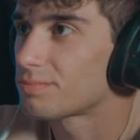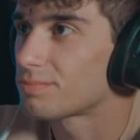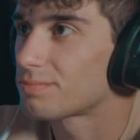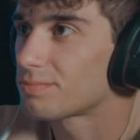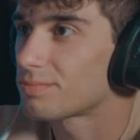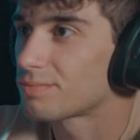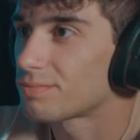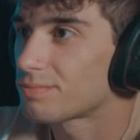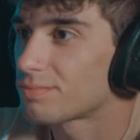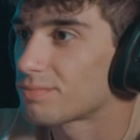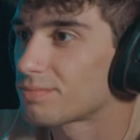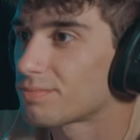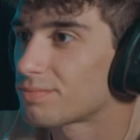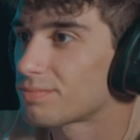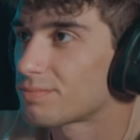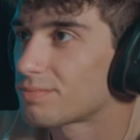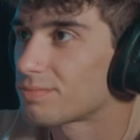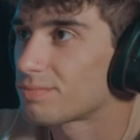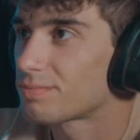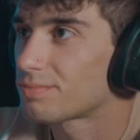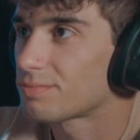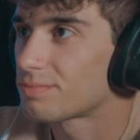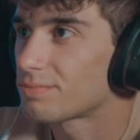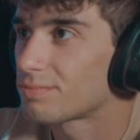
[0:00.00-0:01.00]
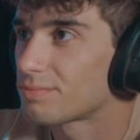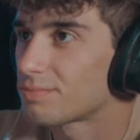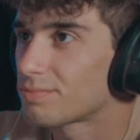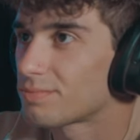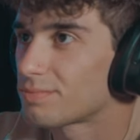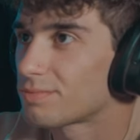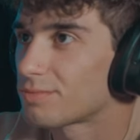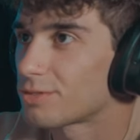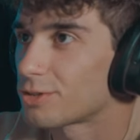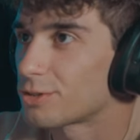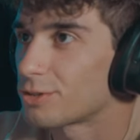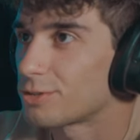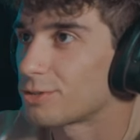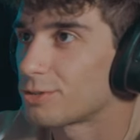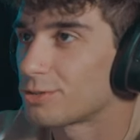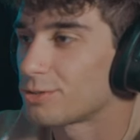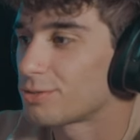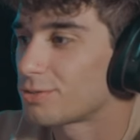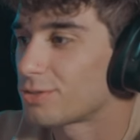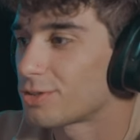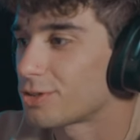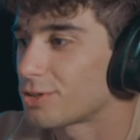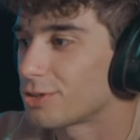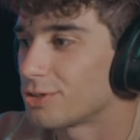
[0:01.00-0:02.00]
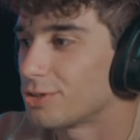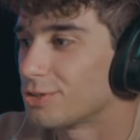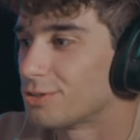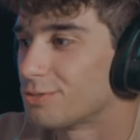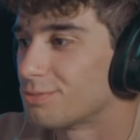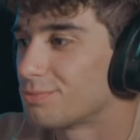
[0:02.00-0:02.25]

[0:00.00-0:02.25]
Your Grace. Who are you?